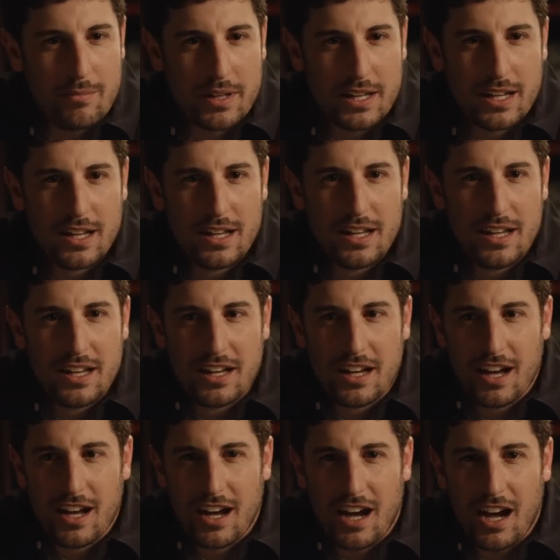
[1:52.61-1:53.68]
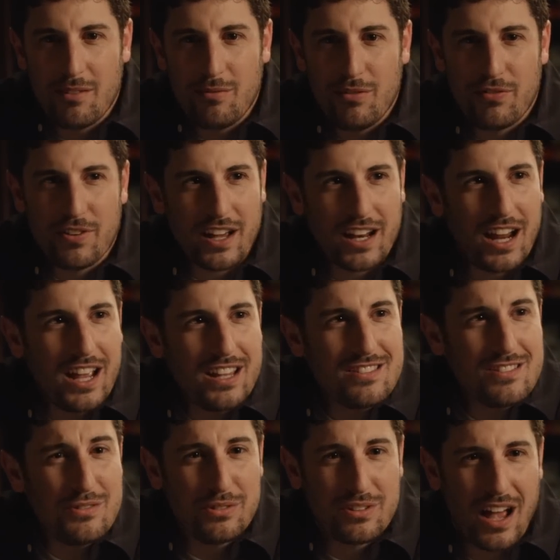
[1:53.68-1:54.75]
I'm like, I'm in fucking high
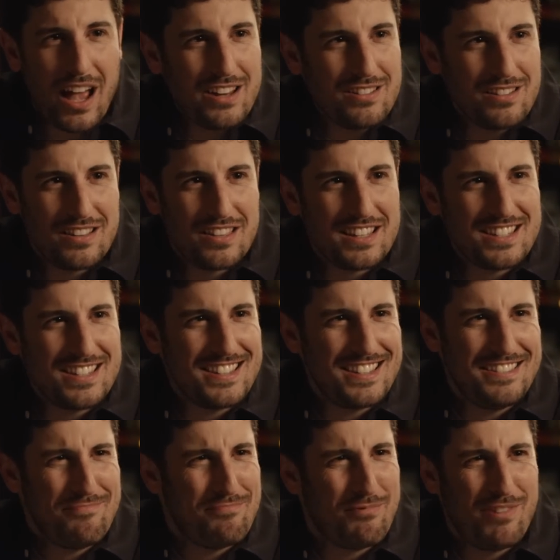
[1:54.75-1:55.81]
school, so this isn't